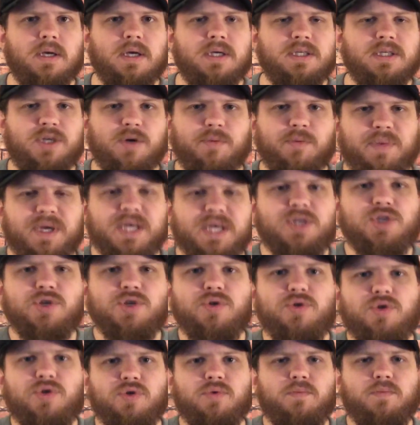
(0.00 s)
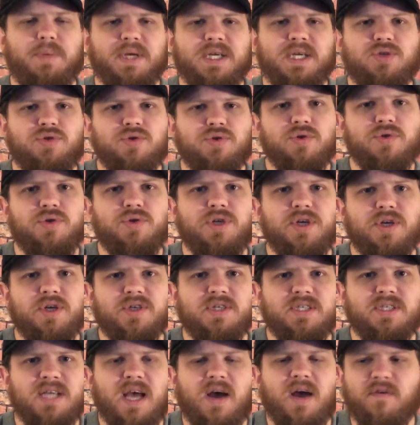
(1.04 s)
So be true to
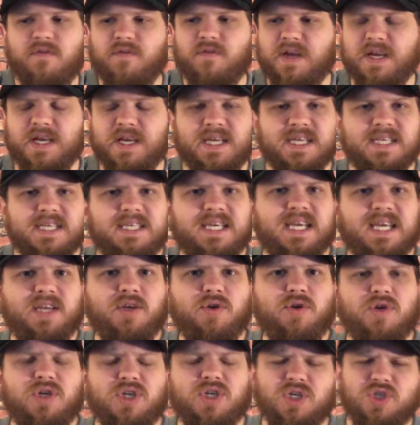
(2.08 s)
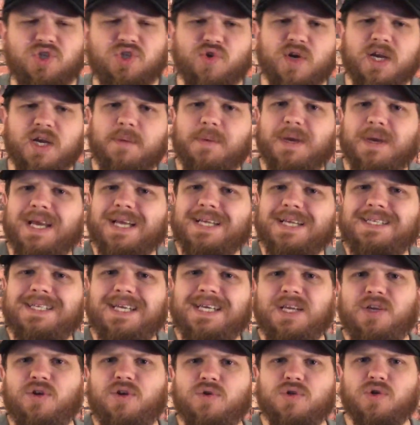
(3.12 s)
yourself and continue to dream and
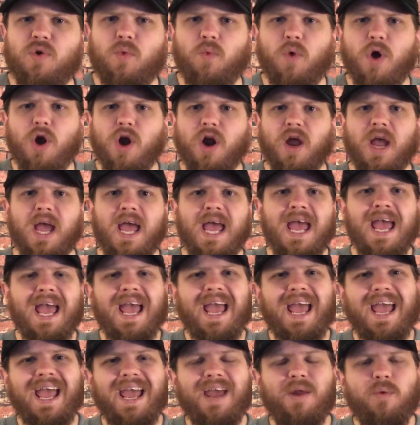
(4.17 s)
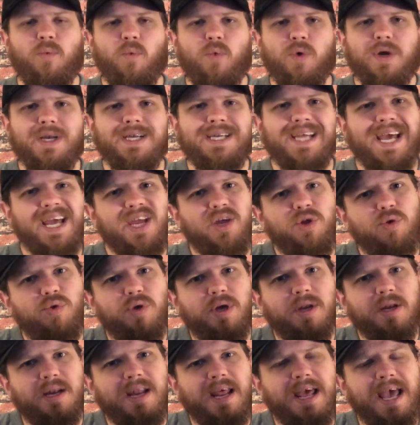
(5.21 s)
continue to work. And one day you
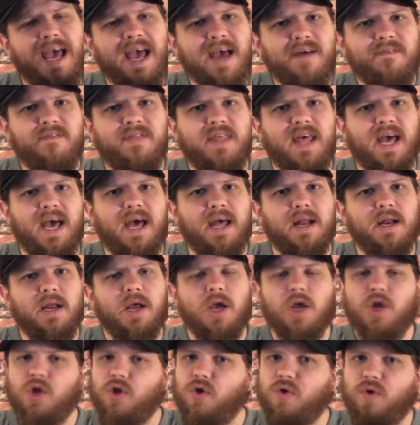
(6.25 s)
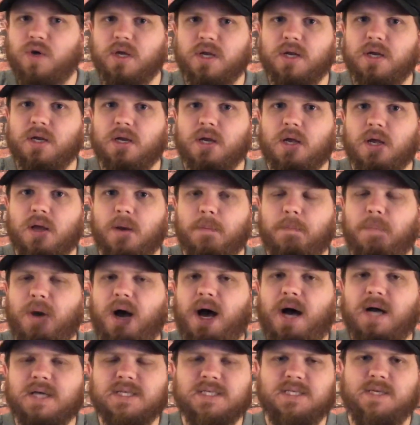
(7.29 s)
can have that. You can
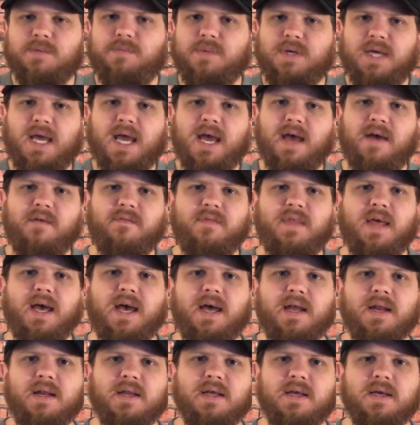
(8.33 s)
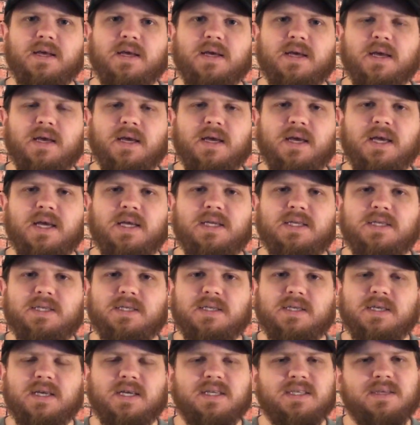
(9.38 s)
possibly have that.
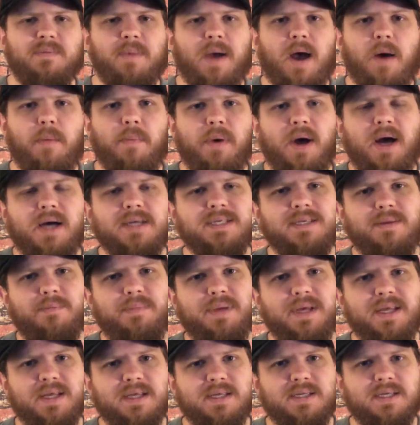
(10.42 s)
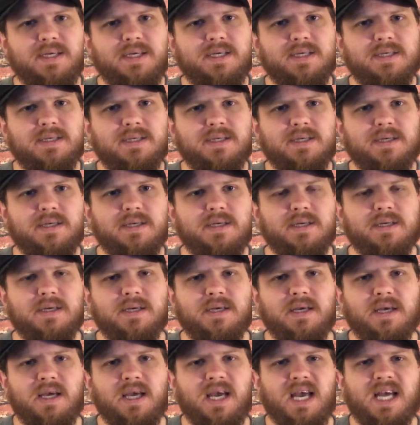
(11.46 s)
It's about possibilities.
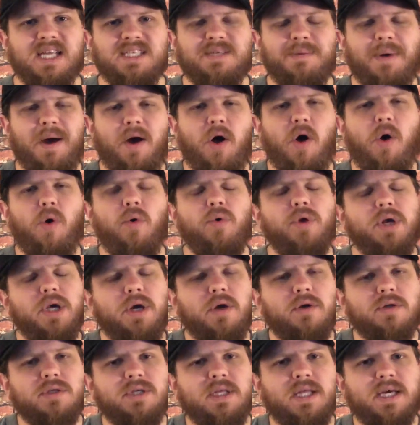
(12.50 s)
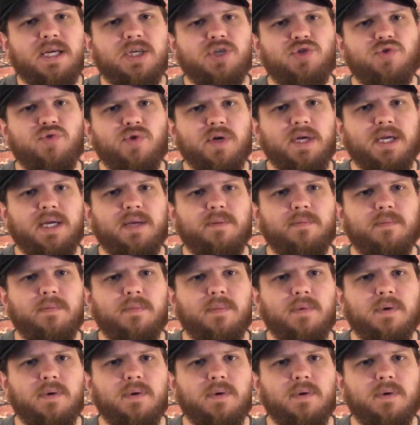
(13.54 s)
It's about holding on to that dream.